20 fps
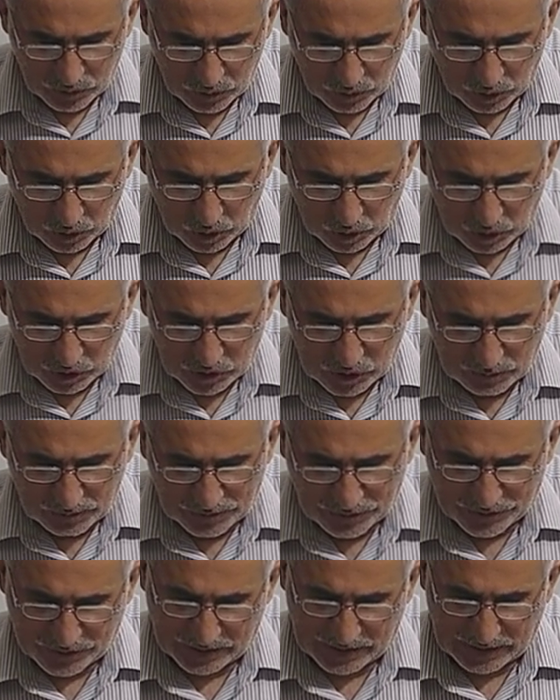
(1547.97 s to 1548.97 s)
no
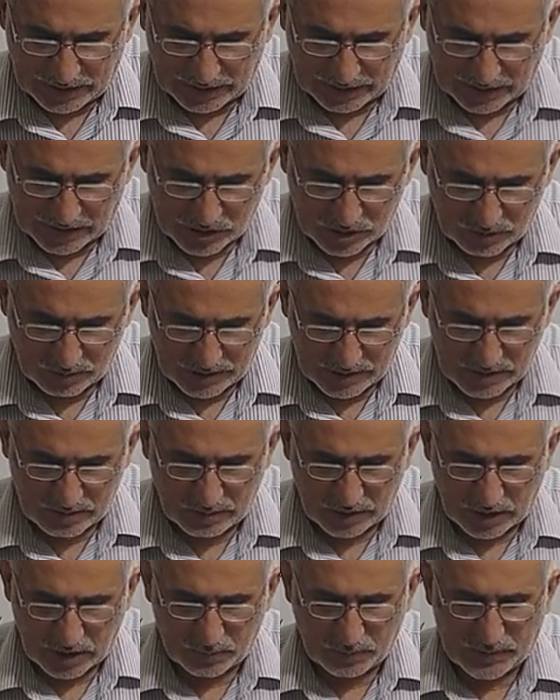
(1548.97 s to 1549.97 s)
geometrical
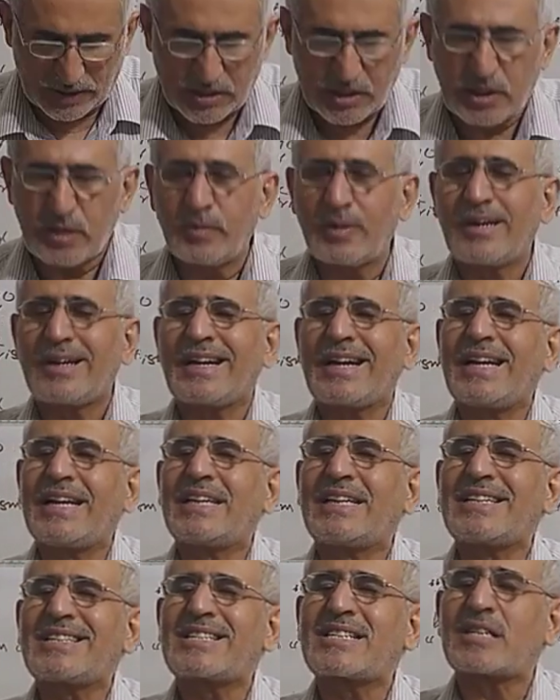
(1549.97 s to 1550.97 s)
isomerism are possible
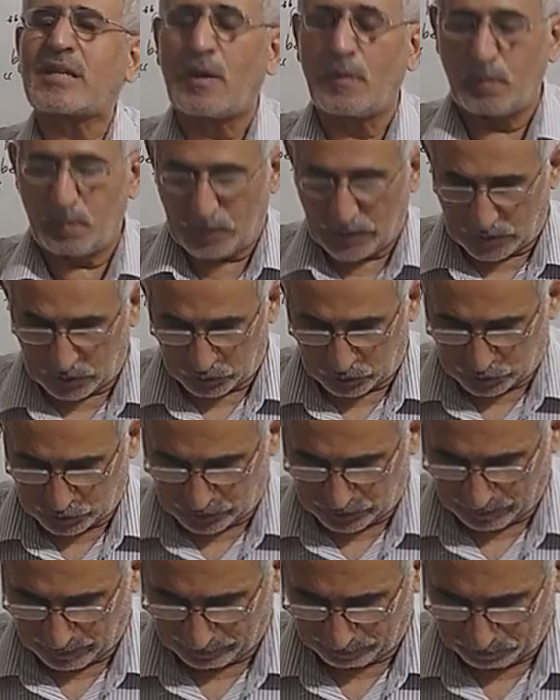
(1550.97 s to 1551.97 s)
in this compound.